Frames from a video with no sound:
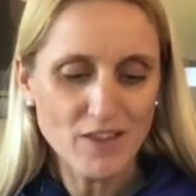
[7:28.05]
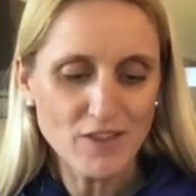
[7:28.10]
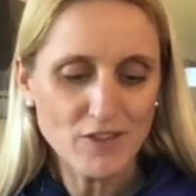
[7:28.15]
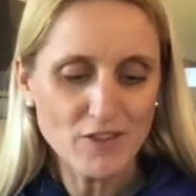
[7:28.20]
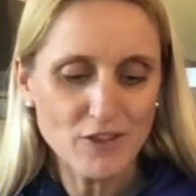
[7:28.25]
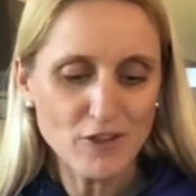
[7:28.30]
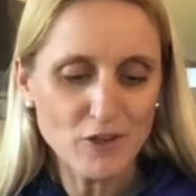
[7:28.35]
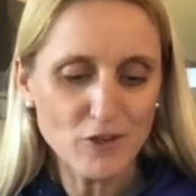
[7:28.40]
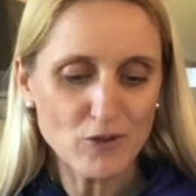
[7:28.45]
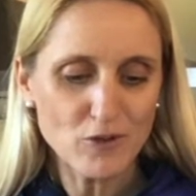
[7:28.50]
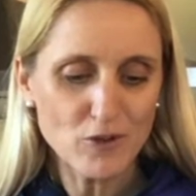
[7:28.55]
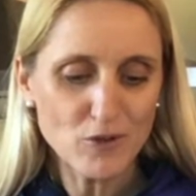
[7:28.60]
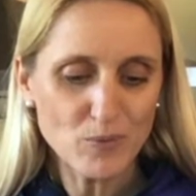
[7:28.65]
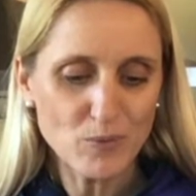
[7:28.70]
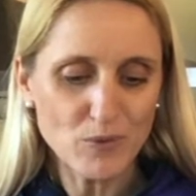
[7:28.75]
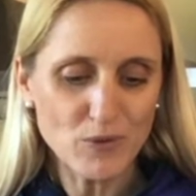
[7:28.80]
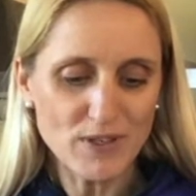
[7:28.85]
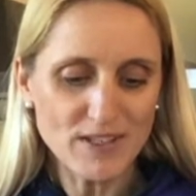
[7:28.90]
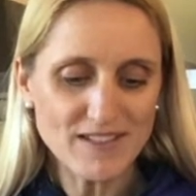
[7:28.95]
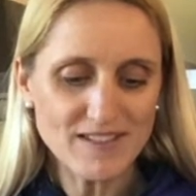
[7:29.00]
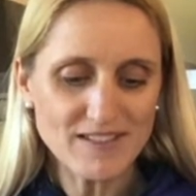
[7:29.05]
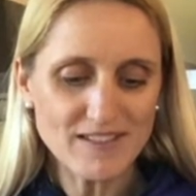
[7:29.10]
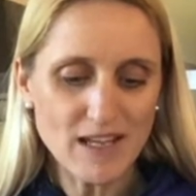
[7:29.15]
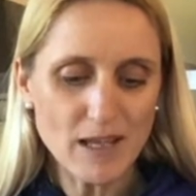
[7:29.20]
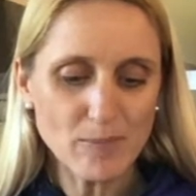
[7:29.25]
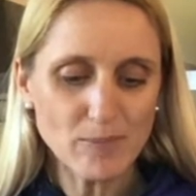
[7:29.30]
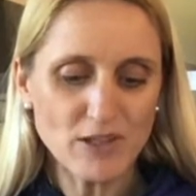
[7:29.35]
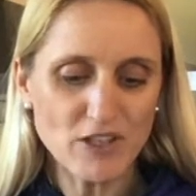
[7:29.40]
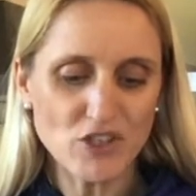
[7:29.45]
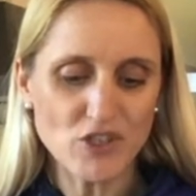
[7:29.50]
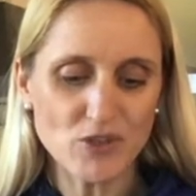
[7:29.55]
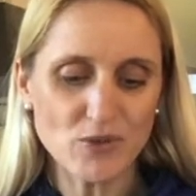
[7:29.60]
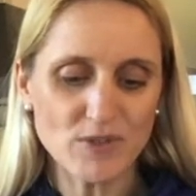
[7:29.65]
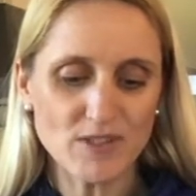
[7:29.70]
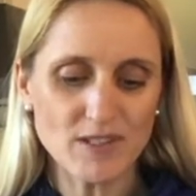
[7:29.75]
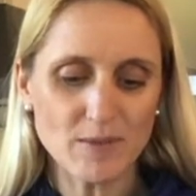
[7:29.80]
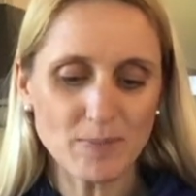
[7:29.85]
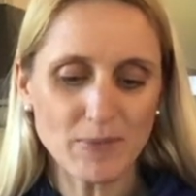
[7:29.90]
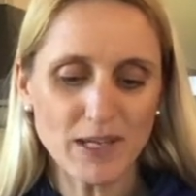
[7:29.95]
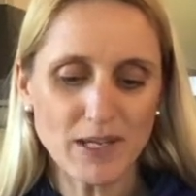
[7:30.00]
The Lord will establish you as
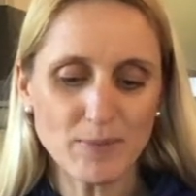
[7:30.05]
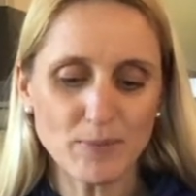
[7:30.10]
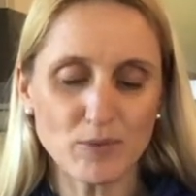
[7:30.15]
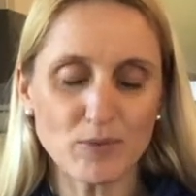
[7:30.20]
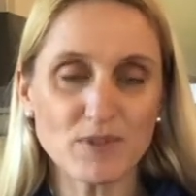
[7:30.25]
a people